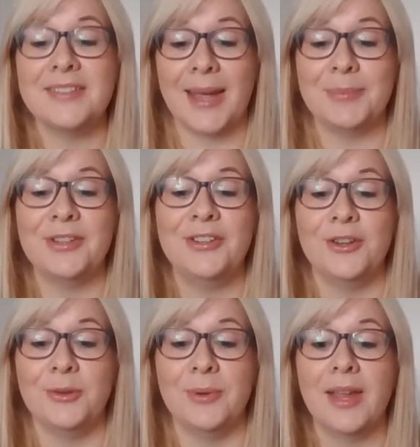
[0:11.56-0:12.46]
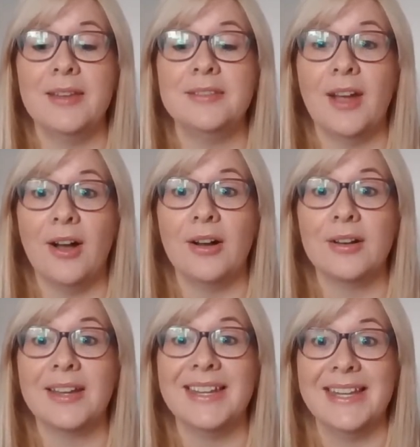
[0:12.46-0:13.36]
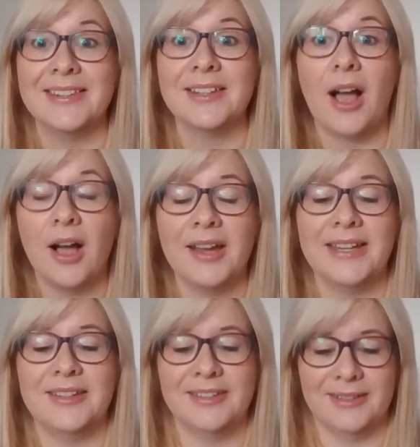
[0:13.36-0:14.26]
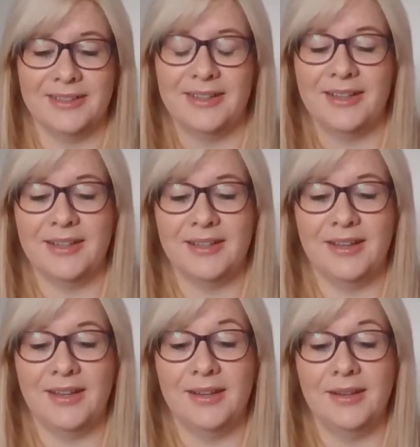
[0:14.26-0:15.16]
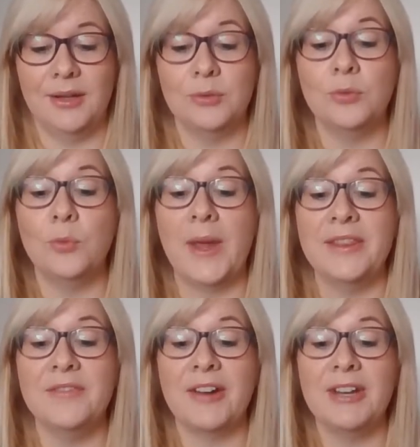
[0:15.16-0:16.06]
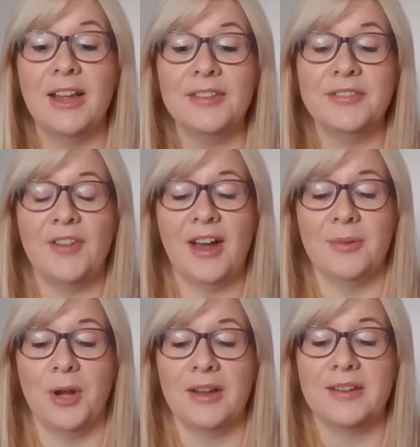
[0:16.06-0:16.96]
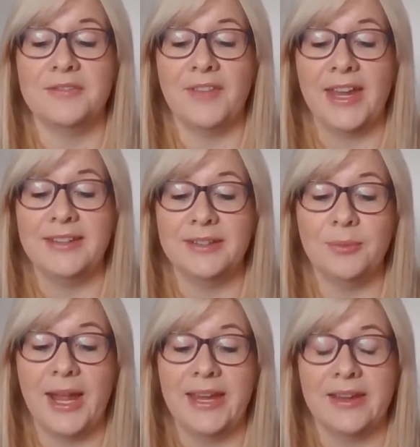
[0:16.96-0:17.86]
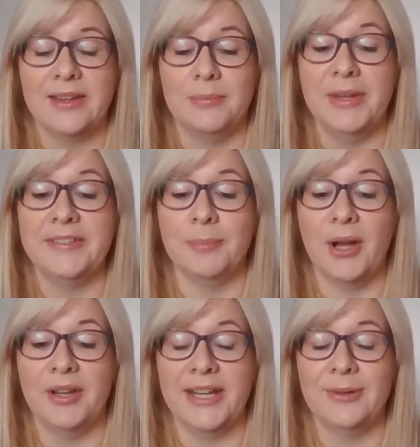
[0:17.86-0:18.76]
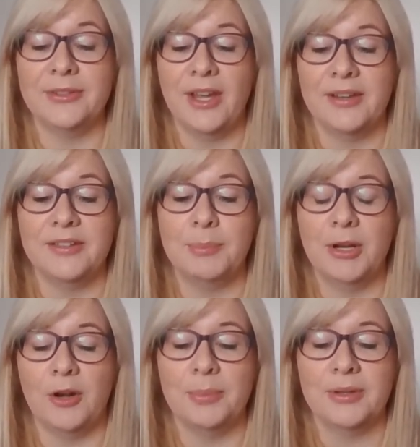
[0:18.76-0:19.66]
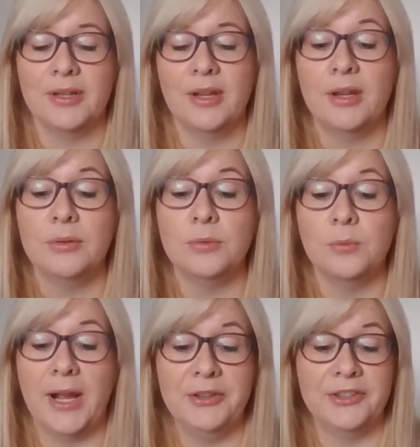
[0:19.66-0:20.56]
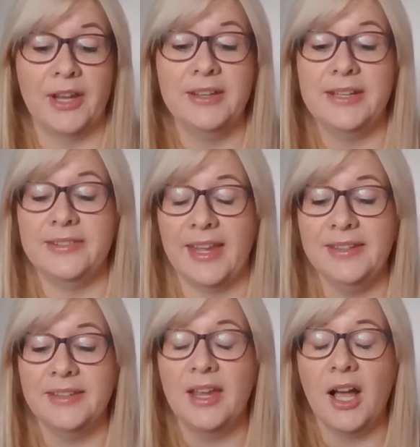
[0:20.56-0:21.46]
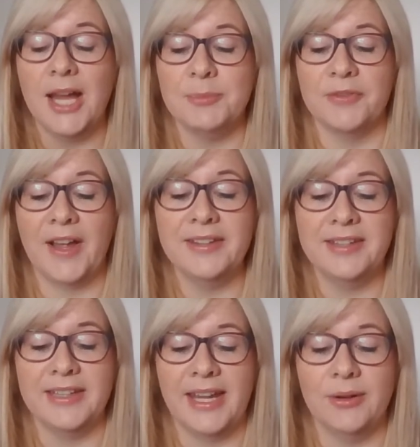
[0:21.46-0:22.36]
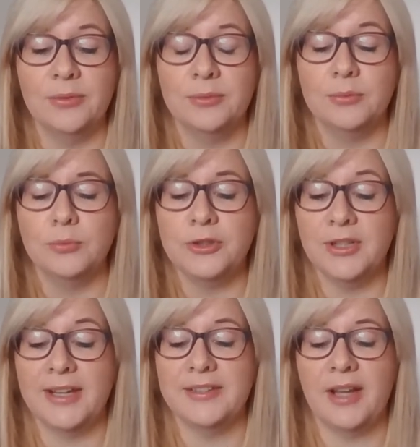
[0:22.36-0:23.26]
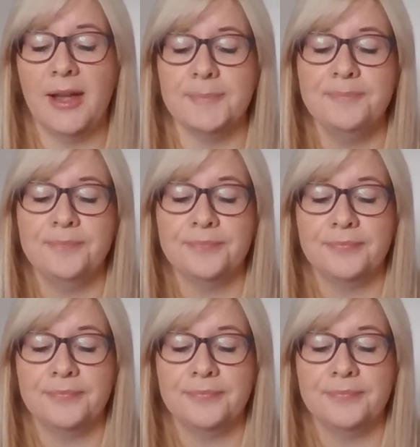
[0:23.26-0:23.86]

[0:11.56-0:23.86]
Chapter 2 Dark is Kind When the very last firework had faded away, Mr Barn Owl turned to Plop. Well son, he said, I'm off hunting now. Would you like to come?